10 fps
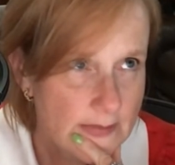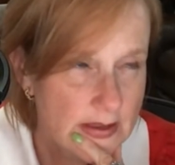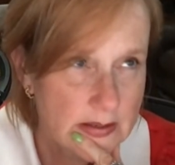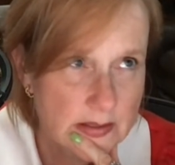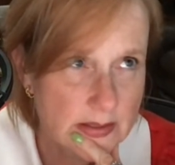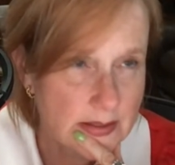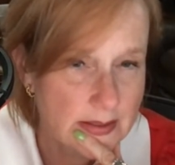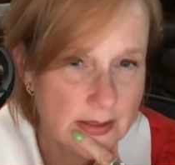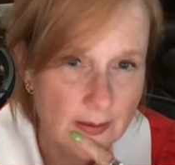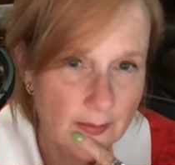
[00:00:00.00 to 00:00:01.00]
This
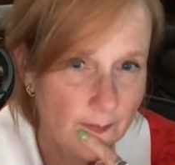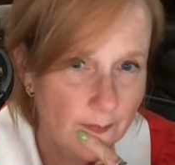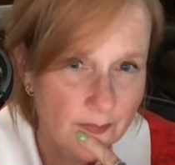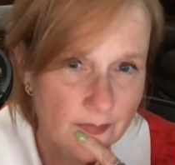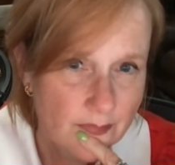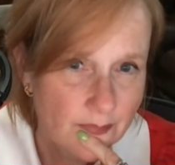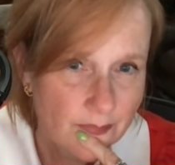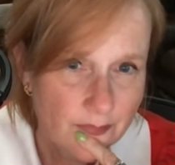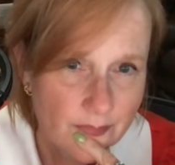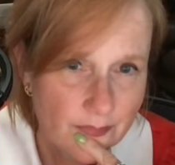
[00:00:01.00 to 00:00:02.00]
is
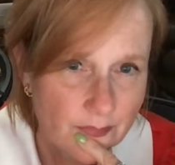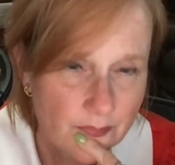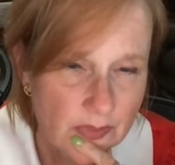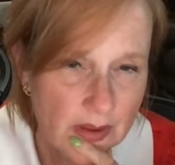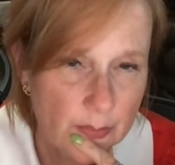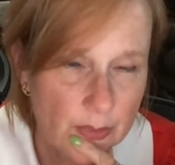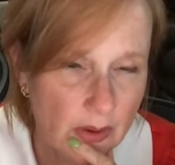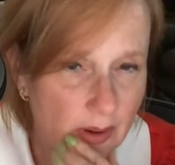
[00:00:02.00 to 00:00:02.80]
They were